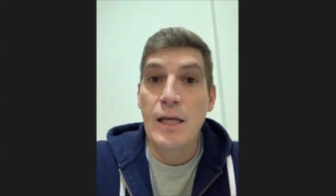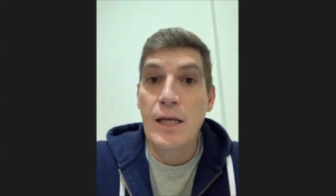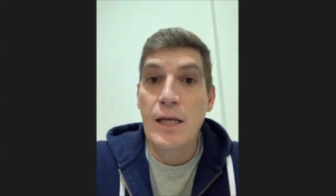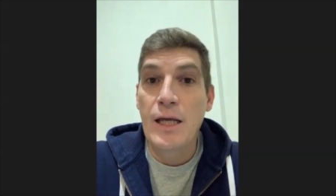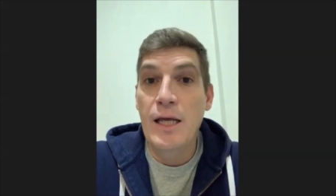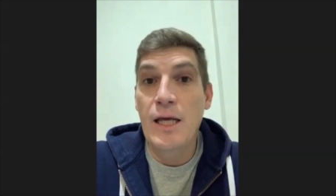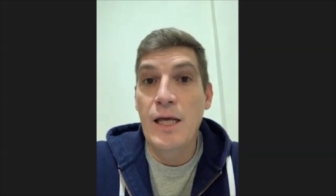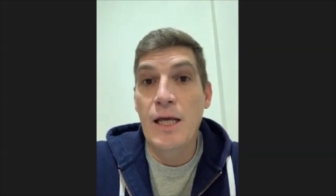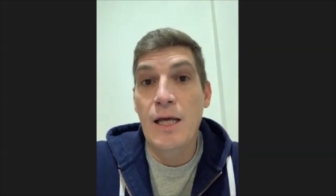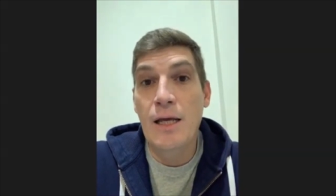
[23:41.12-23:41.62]

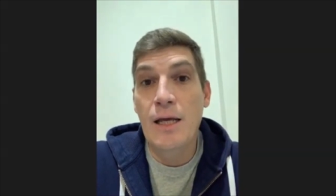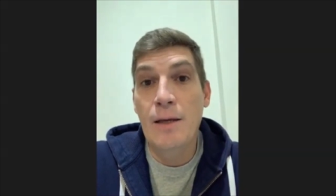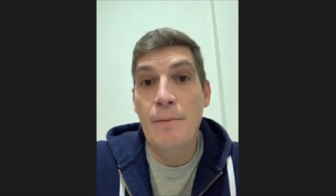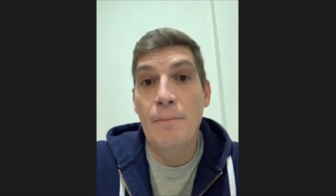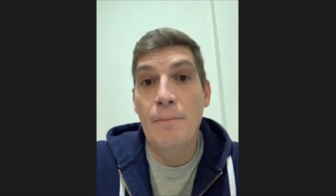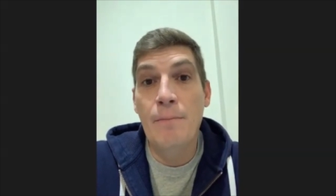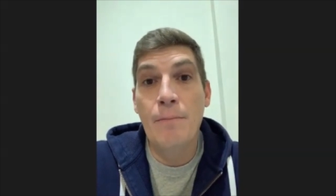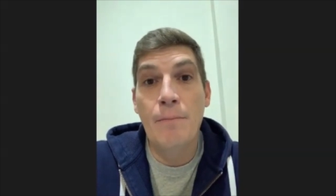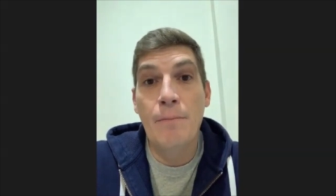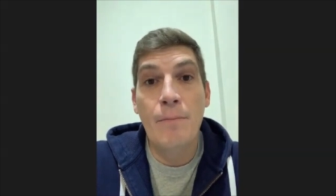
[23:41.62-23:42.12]

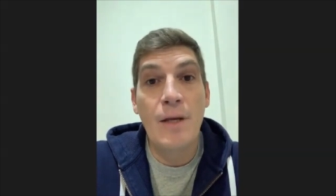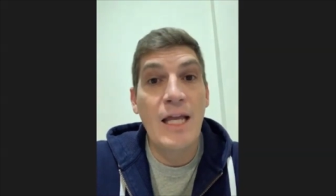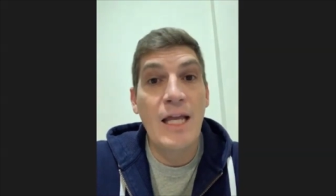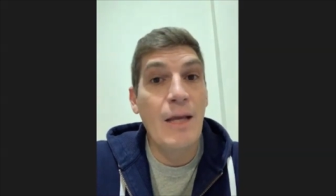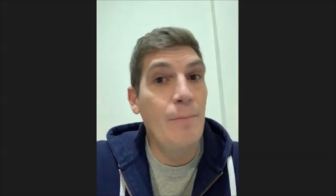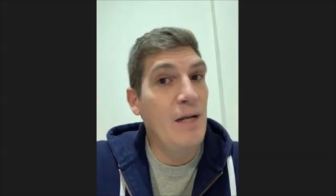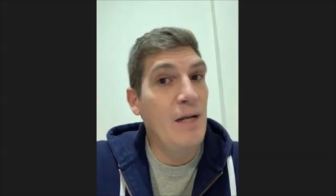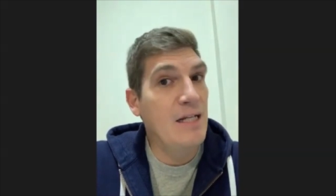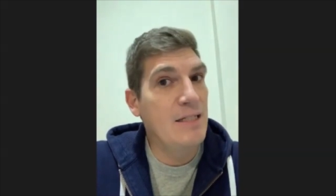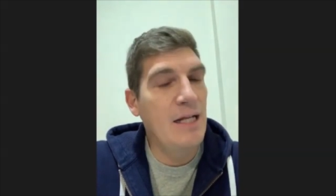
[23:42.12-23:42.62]
Um,
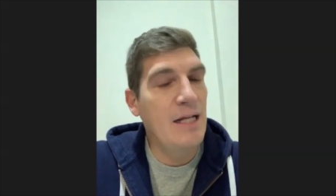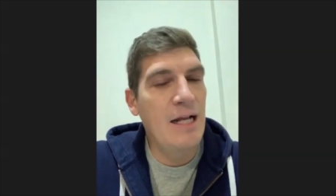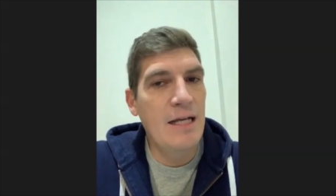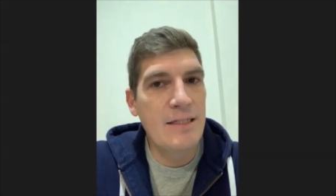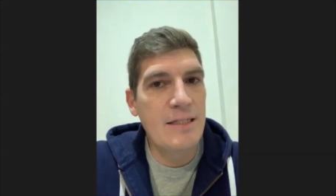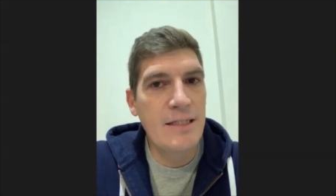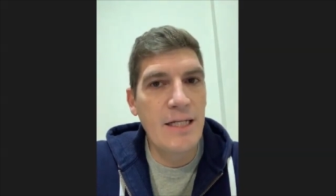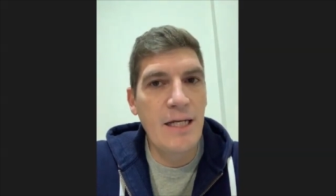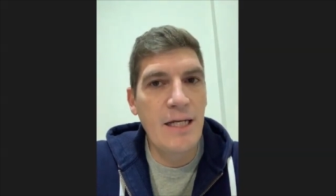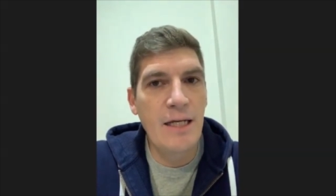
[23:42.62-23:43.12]
Gebre
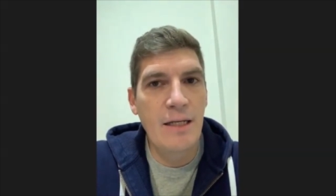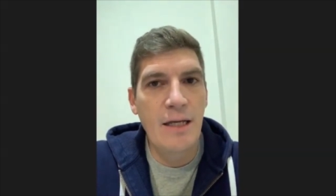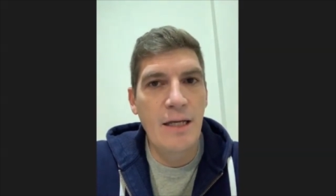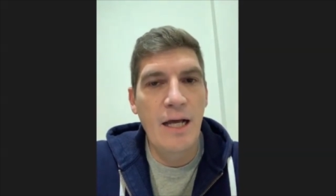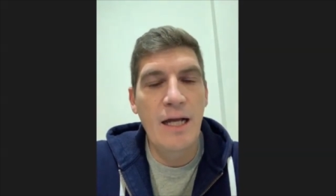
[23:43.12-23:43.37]
here.